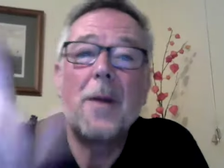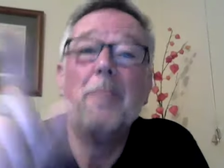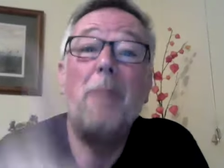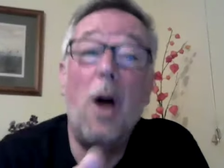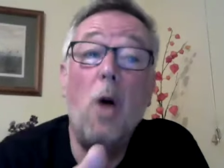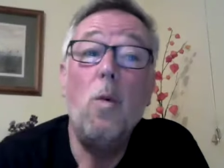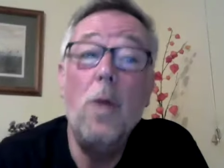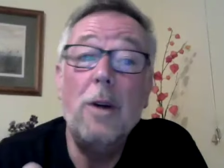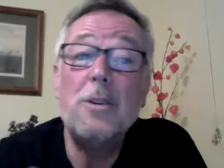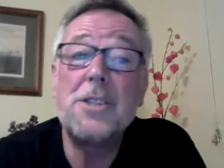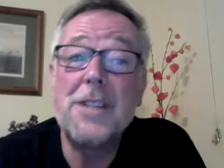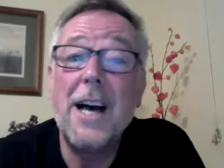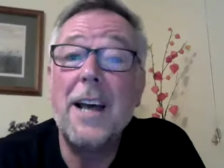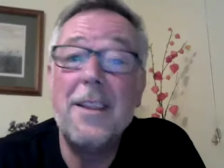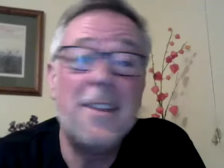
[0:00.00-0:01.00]
But I will
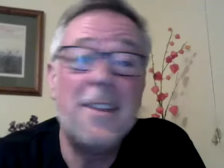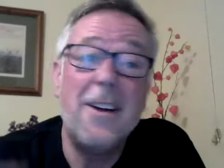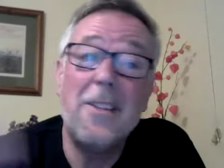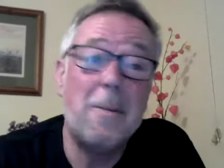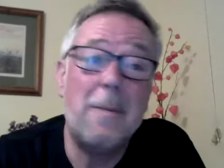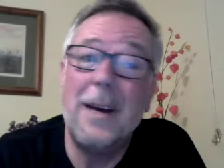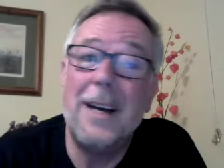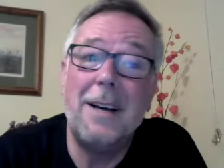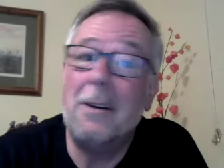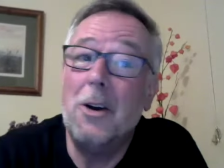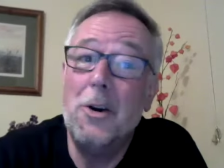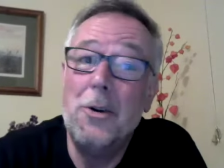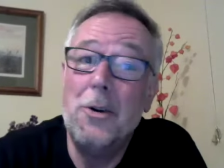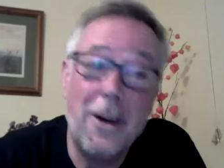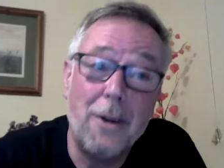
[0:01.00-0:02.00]
say the other bit,
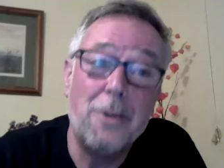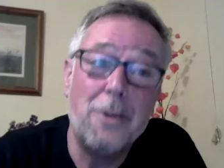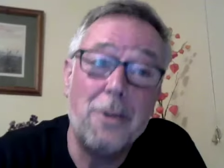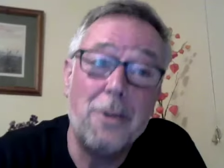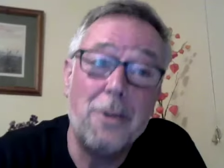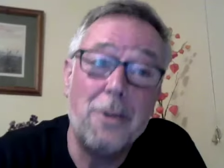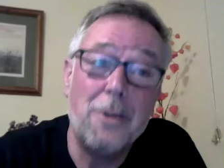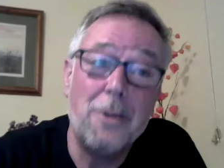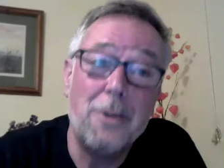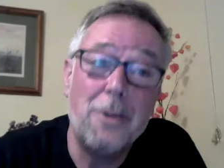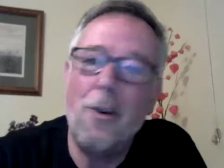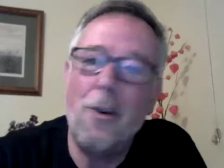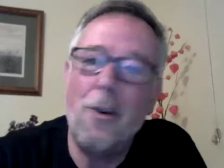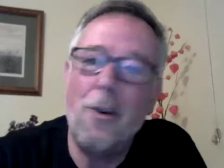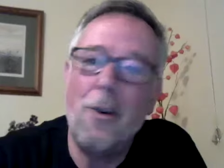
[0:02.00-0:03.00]
who knows,
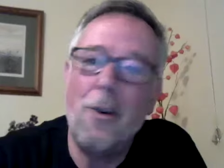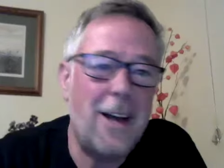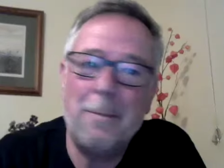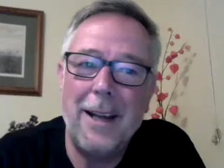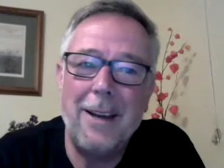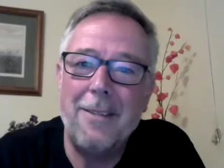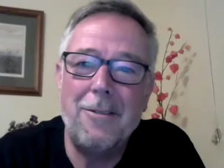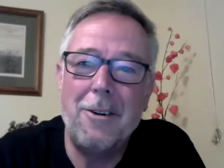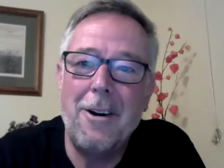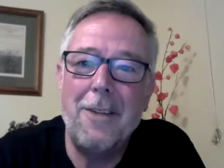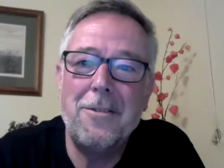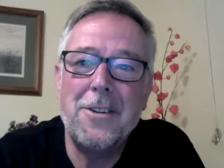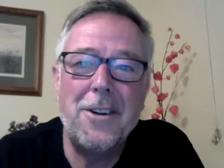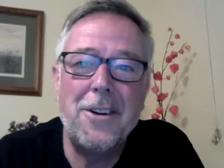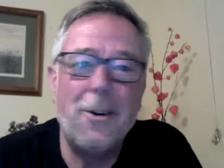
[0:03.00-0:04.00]
but not the happily
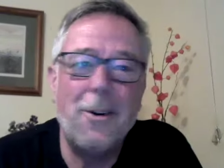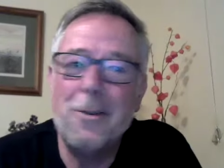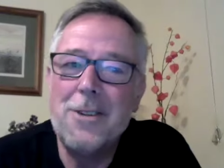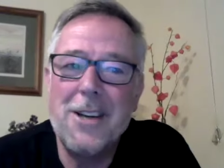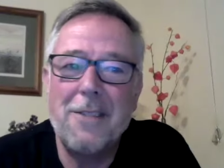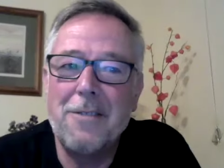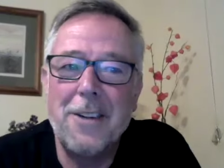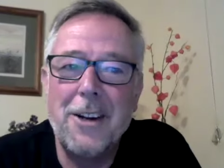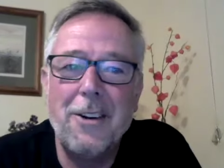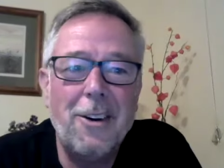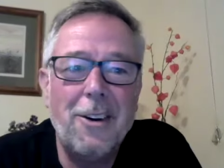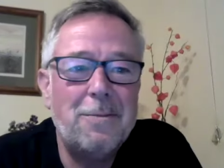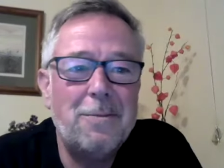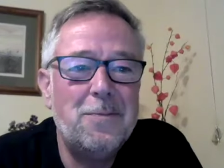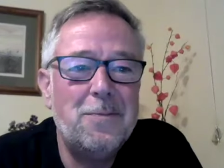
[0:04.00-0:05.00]
ever after. No,
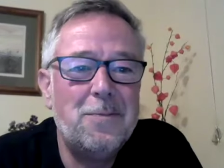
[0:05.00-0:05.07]
definitely not.